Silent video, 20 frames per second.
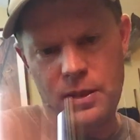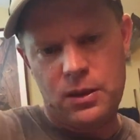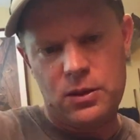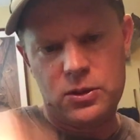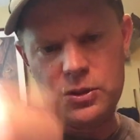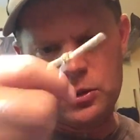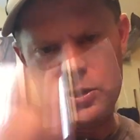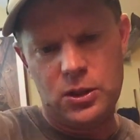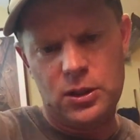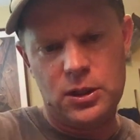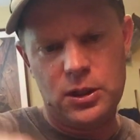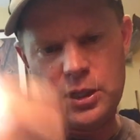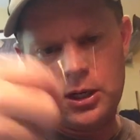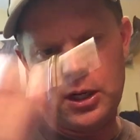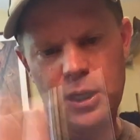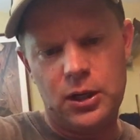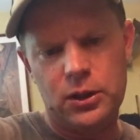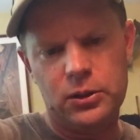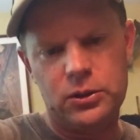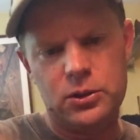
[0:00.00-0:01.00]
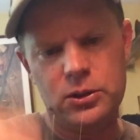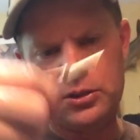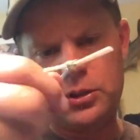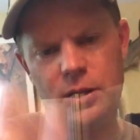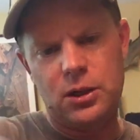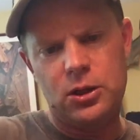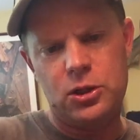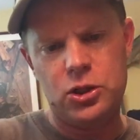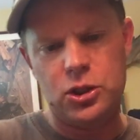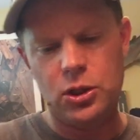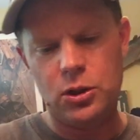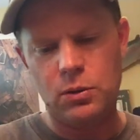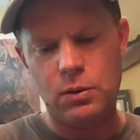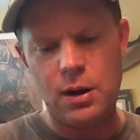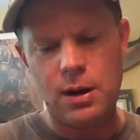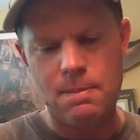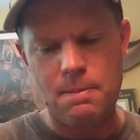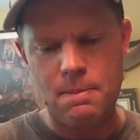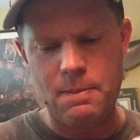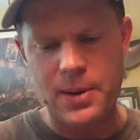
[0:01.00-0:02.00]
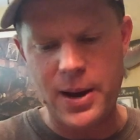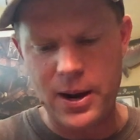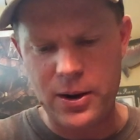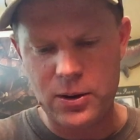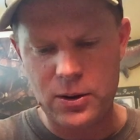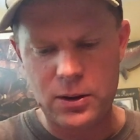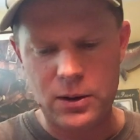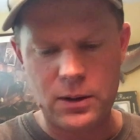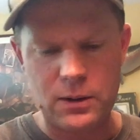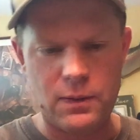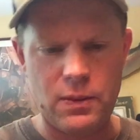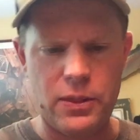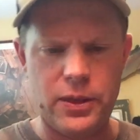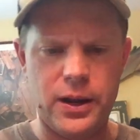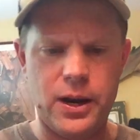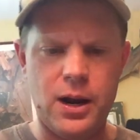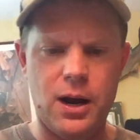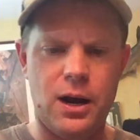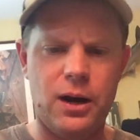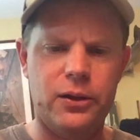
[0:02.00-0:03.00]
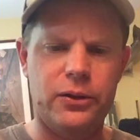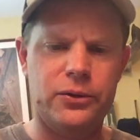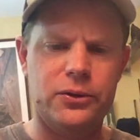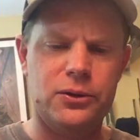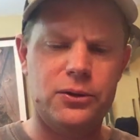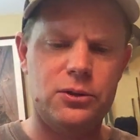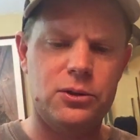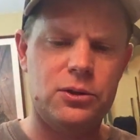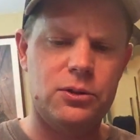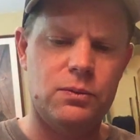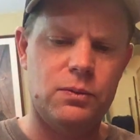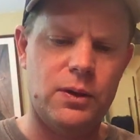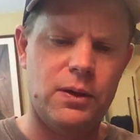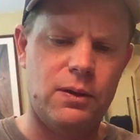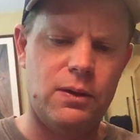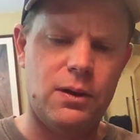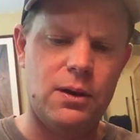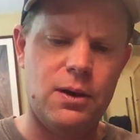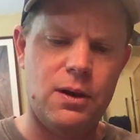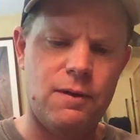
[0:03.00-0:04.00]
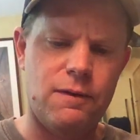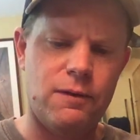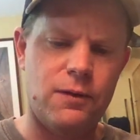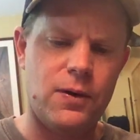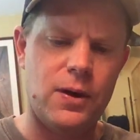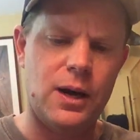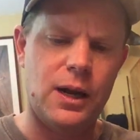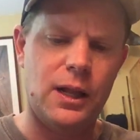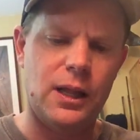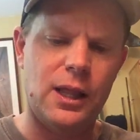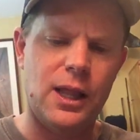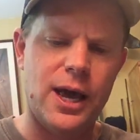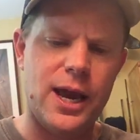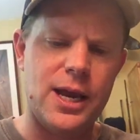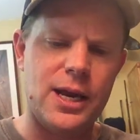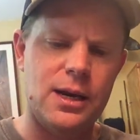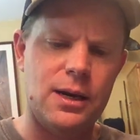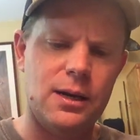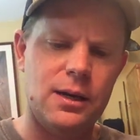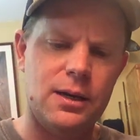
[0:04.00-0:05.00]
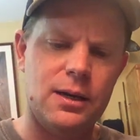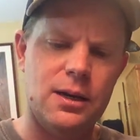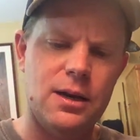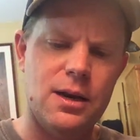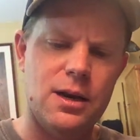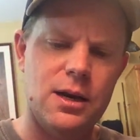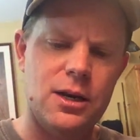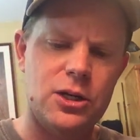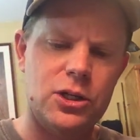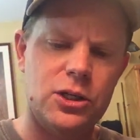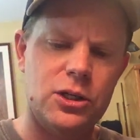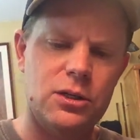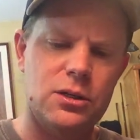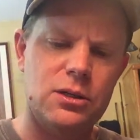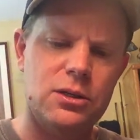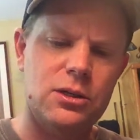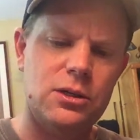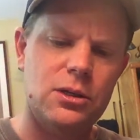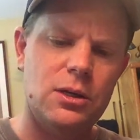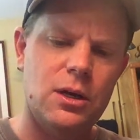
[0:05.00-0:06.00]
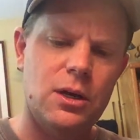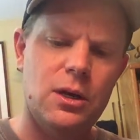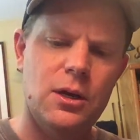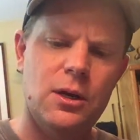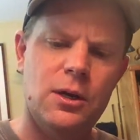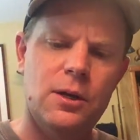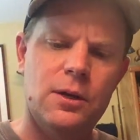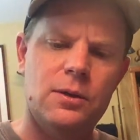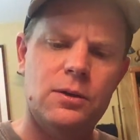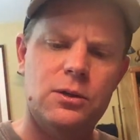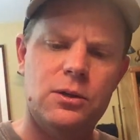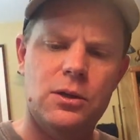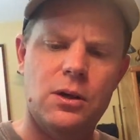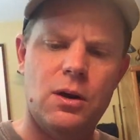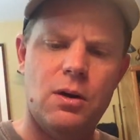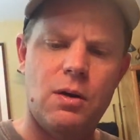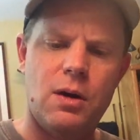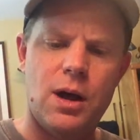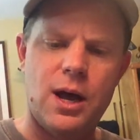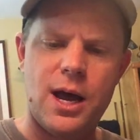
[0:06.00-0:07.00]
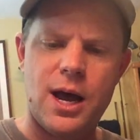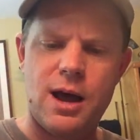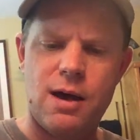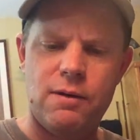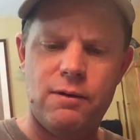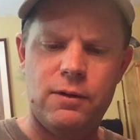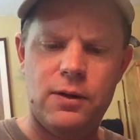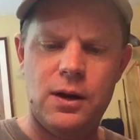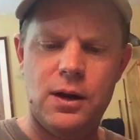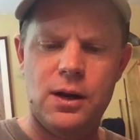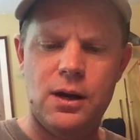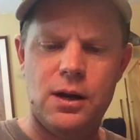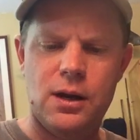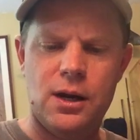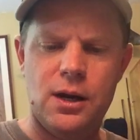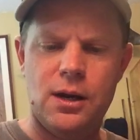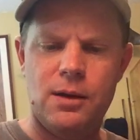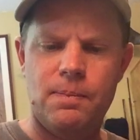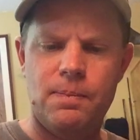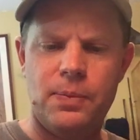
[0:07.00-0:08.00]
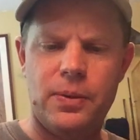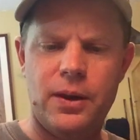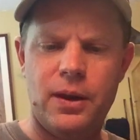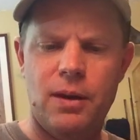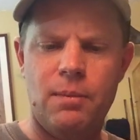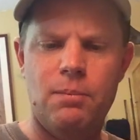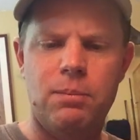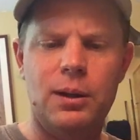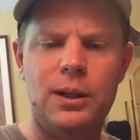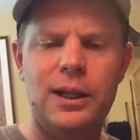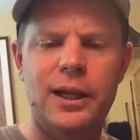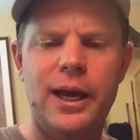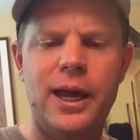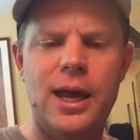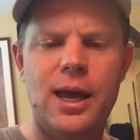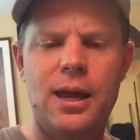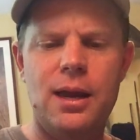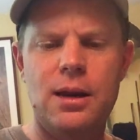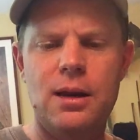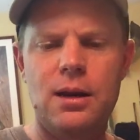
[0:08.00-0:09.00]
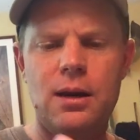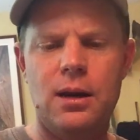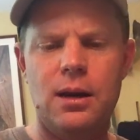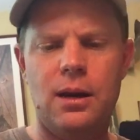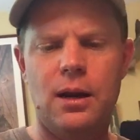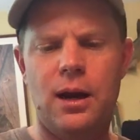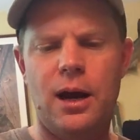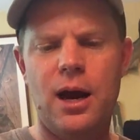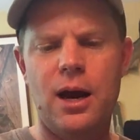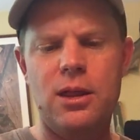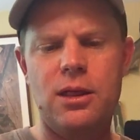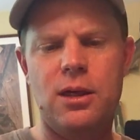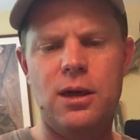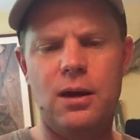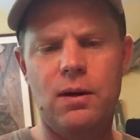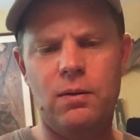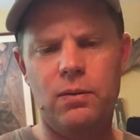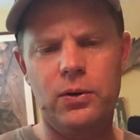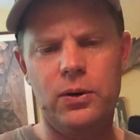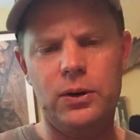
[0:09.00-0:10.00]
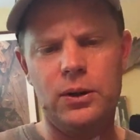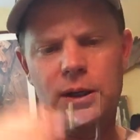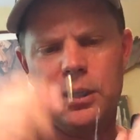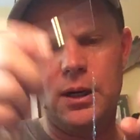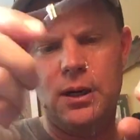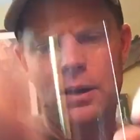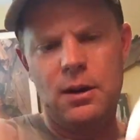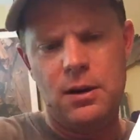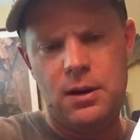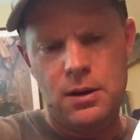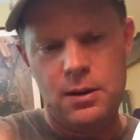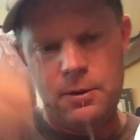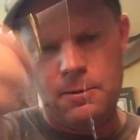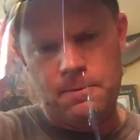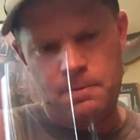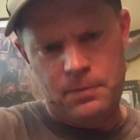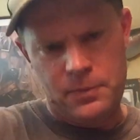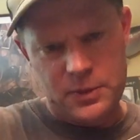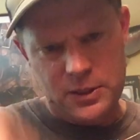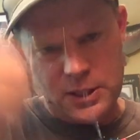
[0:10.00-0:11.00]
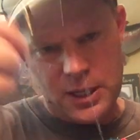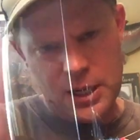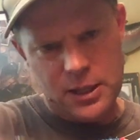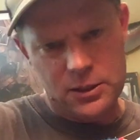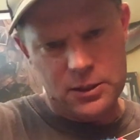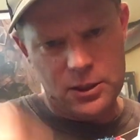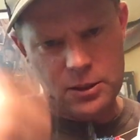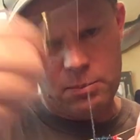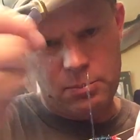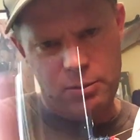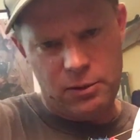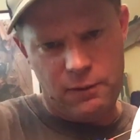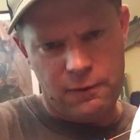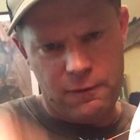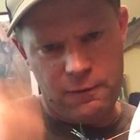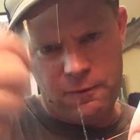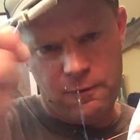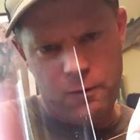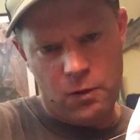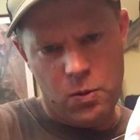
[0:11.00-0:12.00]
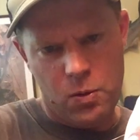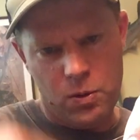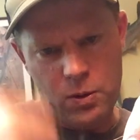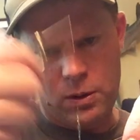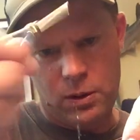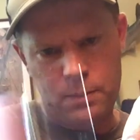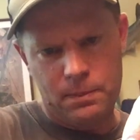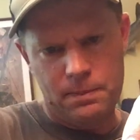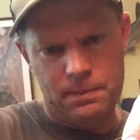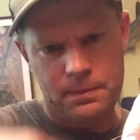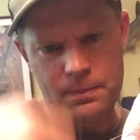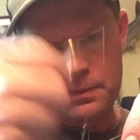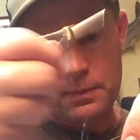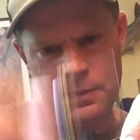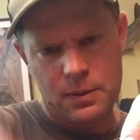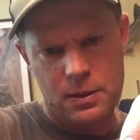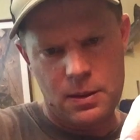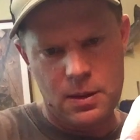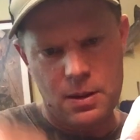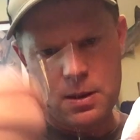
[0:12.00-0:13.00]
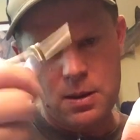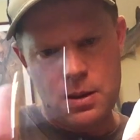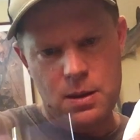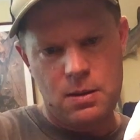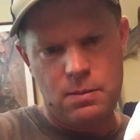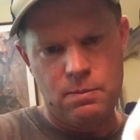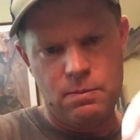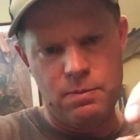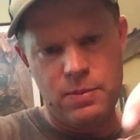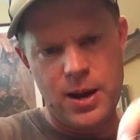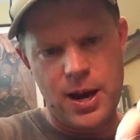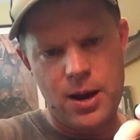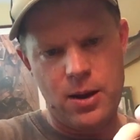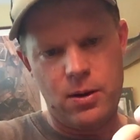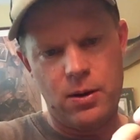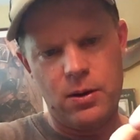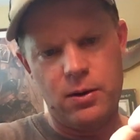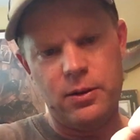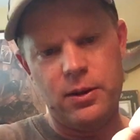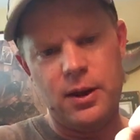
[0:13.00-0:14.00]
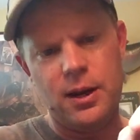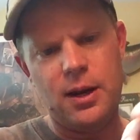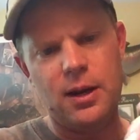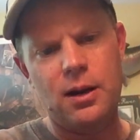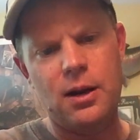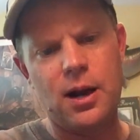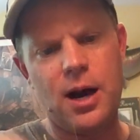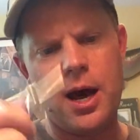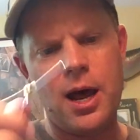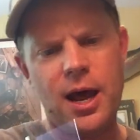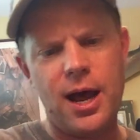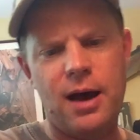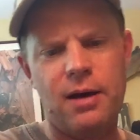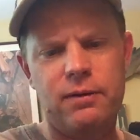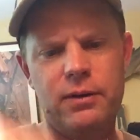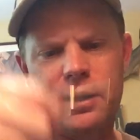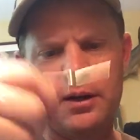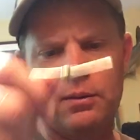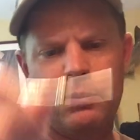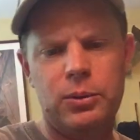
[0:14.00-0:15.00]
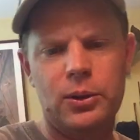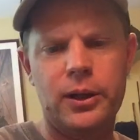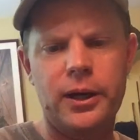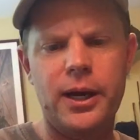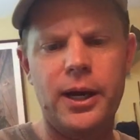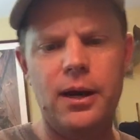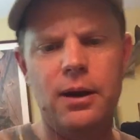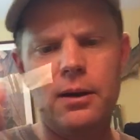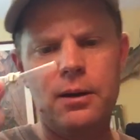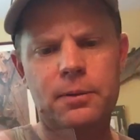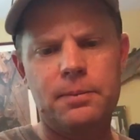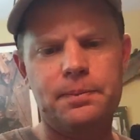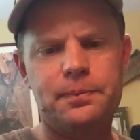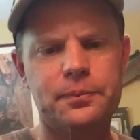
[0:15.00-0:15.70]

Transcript: Certain colors are going to show up better than others with different light conditions. So having a blend, I think, really tends to perform better than not having a blend.